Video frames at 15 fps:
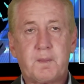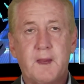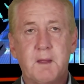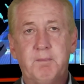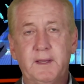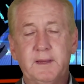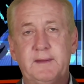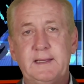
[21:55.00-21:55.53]

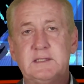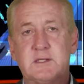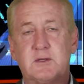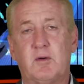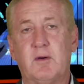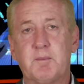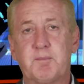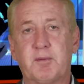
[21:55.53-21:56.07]
but these
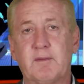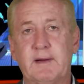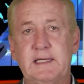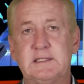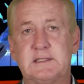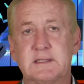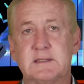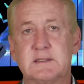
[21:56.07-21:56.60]

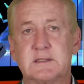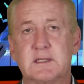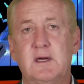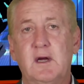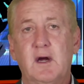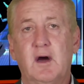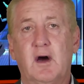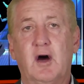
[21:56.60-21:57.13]
corporations
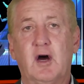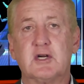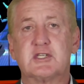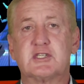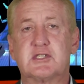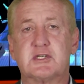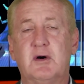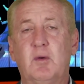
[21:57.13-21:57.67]
are
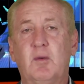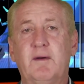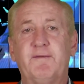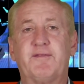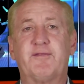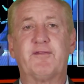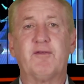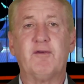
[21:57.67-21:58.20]
so
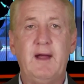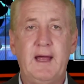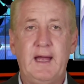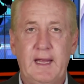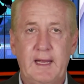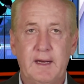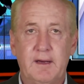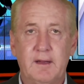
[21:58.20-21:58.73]

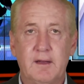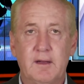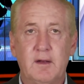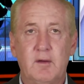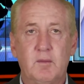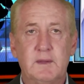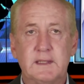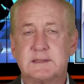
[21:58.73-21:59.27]
afraid,
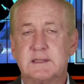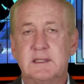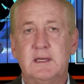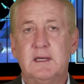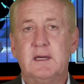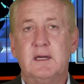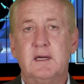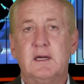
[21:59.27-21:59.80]
which
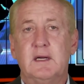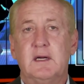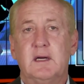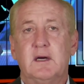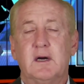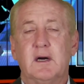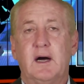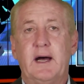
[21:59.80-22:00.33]

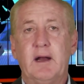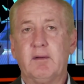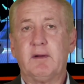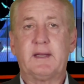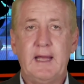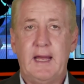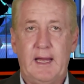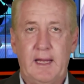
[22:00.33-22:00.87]
I
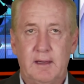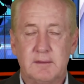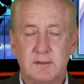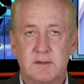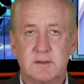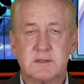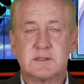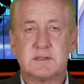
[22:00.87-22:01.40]
don't get.
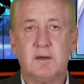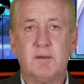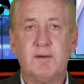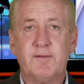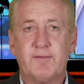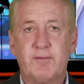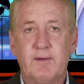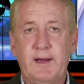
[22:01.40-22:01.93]
They're so
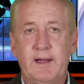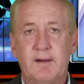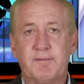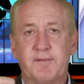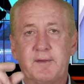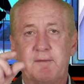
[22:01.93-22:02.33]
afraid of the